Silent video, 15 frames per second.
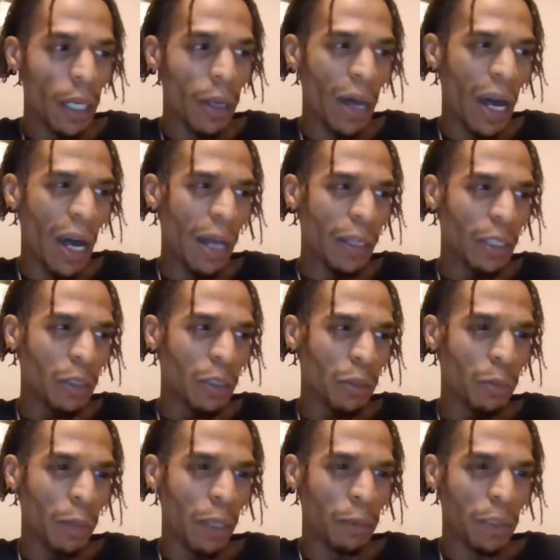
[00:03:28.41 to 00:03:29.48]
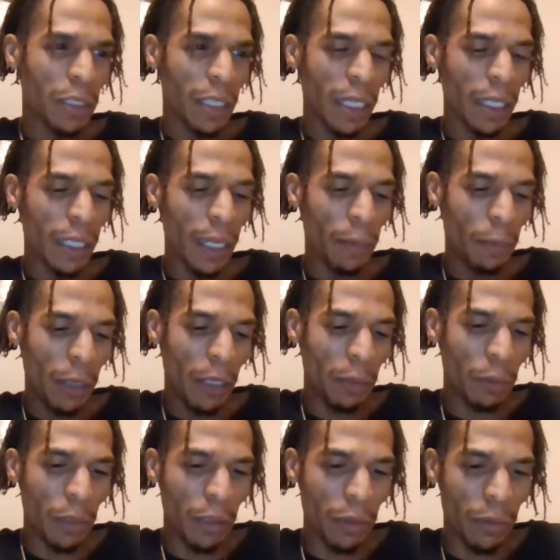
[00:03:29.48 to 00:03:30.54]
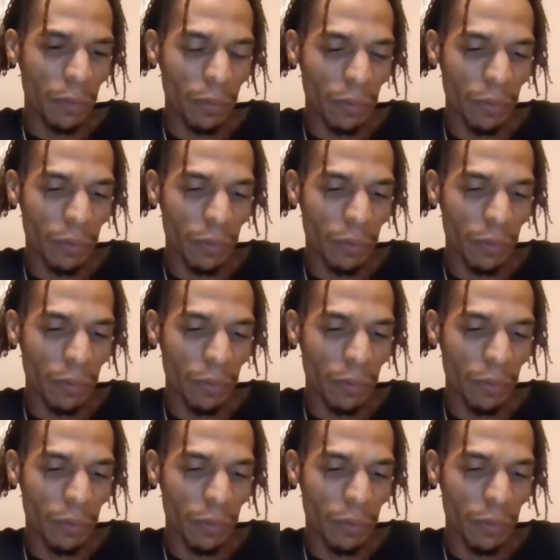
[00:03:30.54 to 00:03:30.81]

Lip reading: You can maybe say that may have been